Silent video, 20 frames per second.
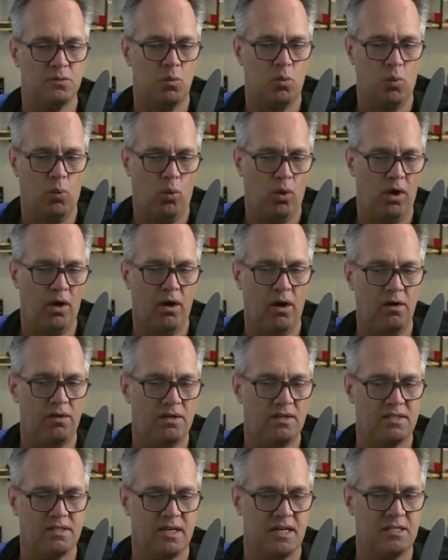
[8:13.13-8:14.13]
what are the
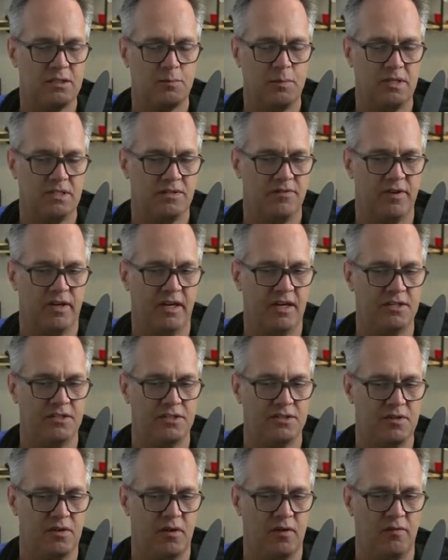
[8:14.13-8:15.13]
design
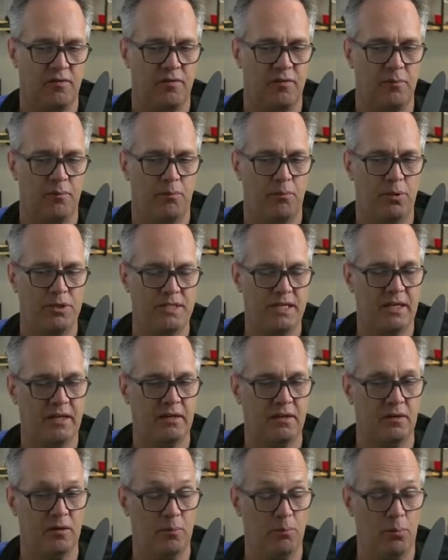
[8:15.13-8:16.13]
specifications are of
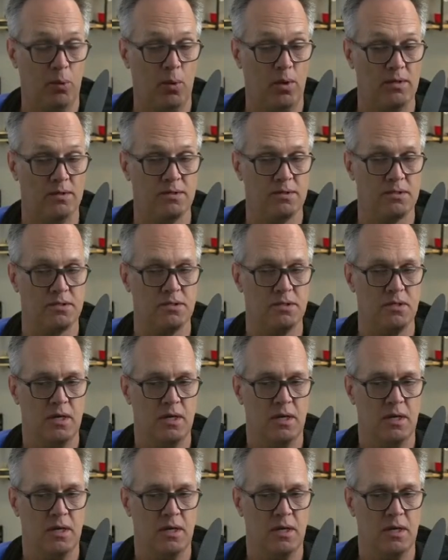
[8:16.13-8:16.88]
particular importance